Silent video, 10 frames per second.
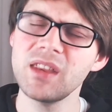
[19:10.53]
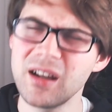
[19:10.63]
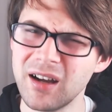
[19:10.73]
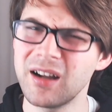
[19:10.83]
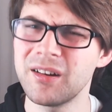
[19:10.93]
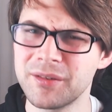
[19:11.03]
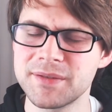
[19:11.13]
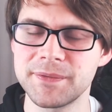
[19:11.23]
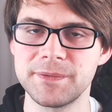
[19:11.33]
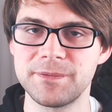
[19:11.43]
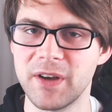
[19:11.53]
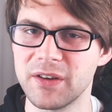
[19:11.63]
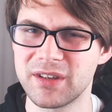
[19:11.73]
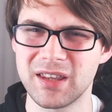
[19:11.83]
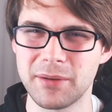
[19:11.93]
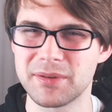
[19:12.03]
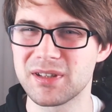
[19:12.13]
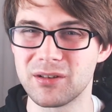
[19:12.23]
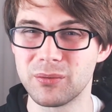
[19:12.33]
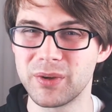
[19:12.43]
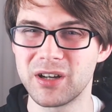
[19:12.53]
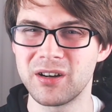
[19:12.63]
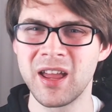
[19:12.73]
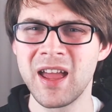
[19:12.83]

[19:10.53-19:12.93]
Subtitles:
I always felt that that was a little weird.